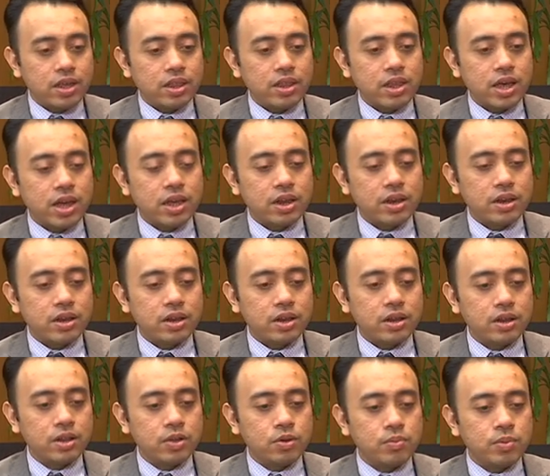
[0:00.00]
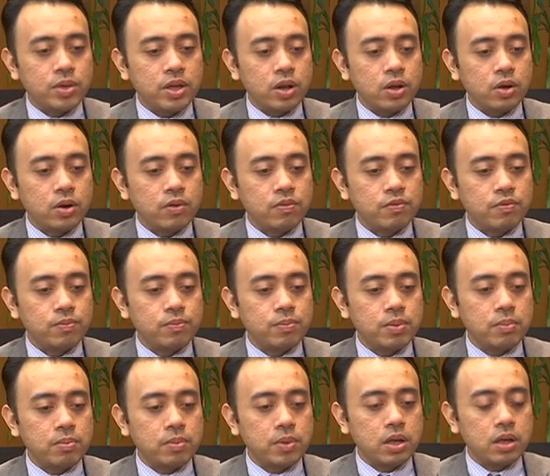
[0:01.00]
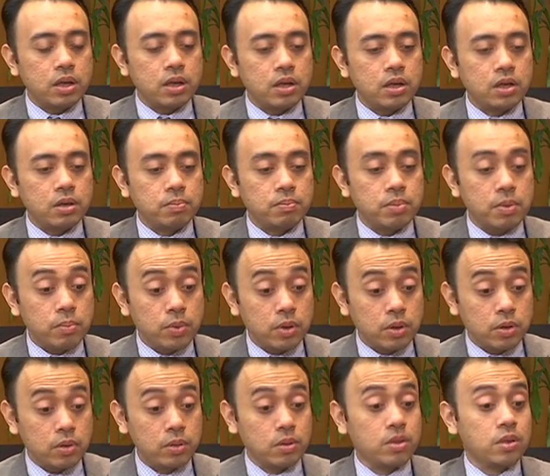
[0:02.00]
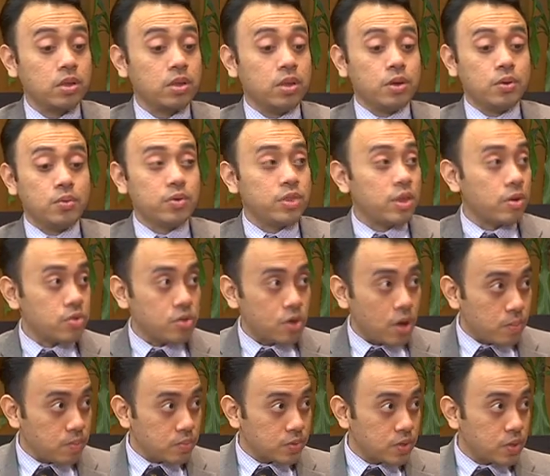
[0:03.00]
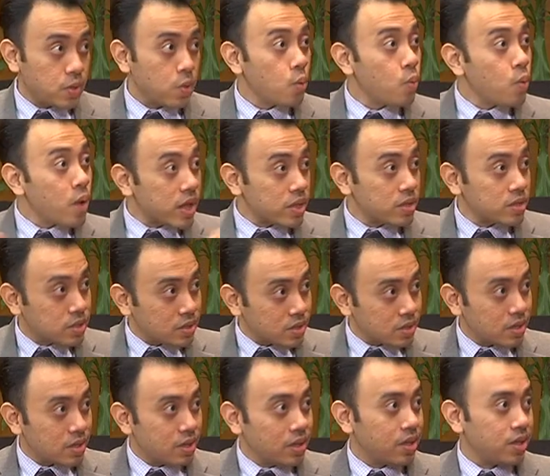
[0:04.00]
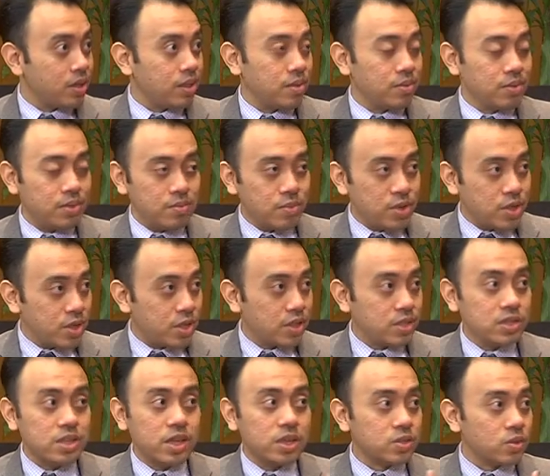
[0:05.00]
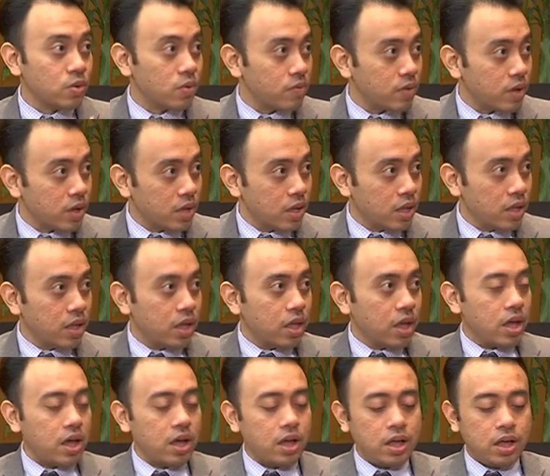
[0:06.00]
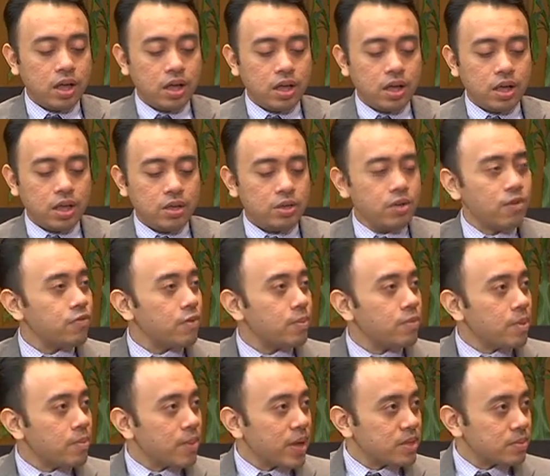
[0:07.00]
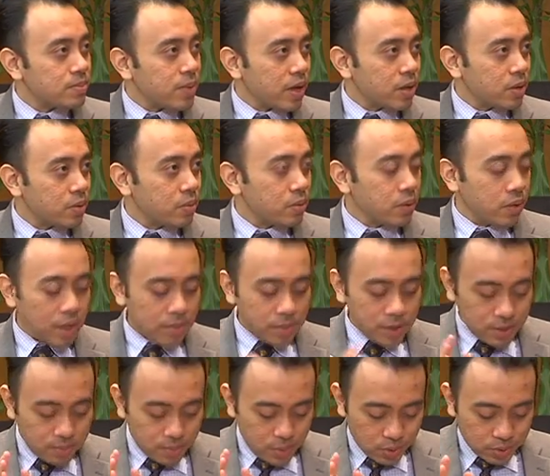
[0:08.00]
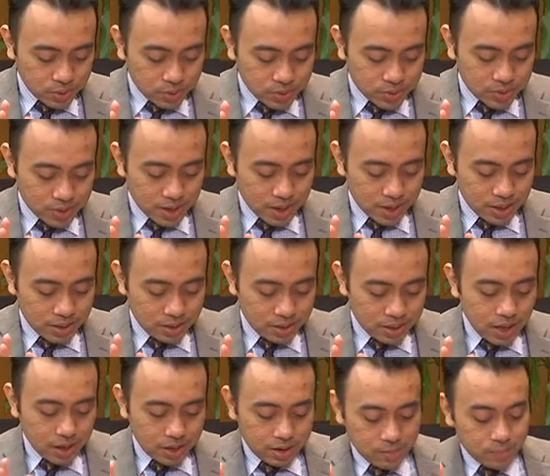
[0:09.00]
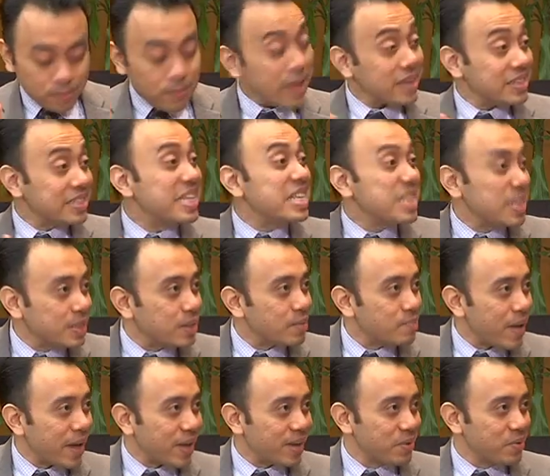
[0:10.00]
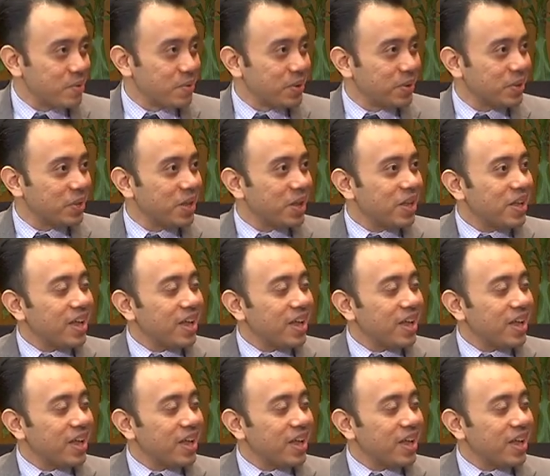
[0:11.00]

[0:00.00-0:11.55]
that there will be a lot of people without jobs once the machine takes over. You're from the best bank in the world. I mean, the most, the best digital bank in the world.